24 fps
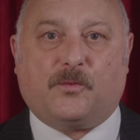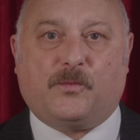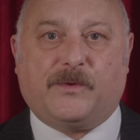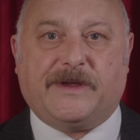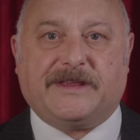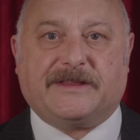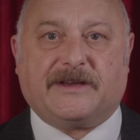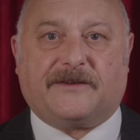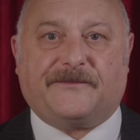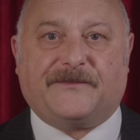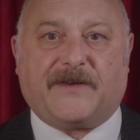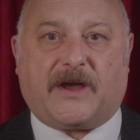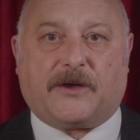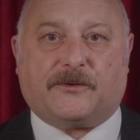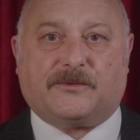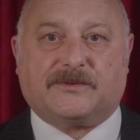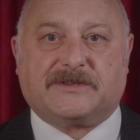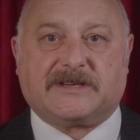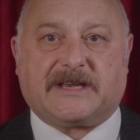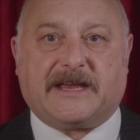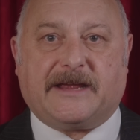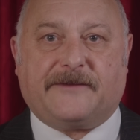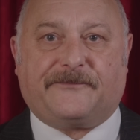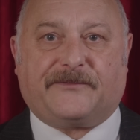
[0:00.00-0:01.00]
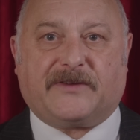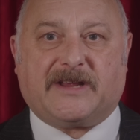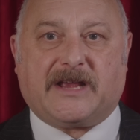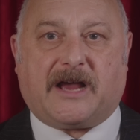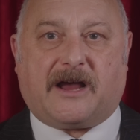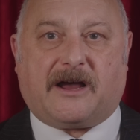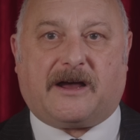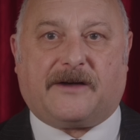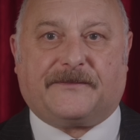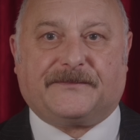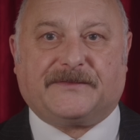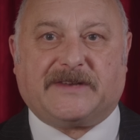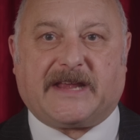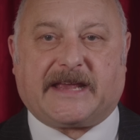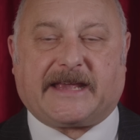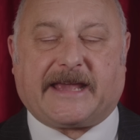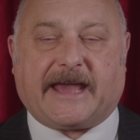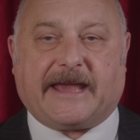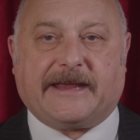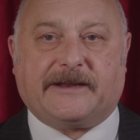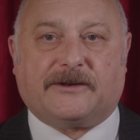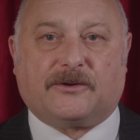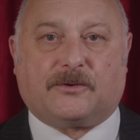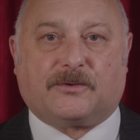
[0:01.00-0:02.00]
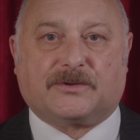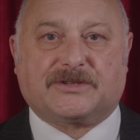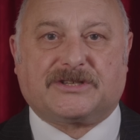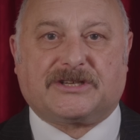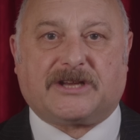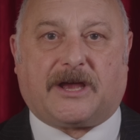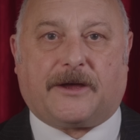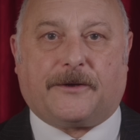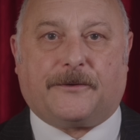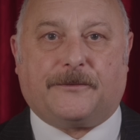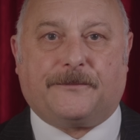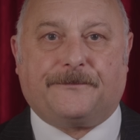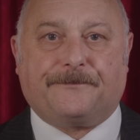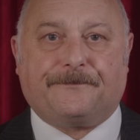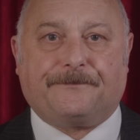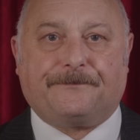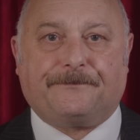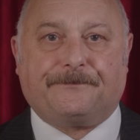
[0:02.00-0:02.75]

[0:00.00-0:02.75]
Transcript: with a vote every half decade or so.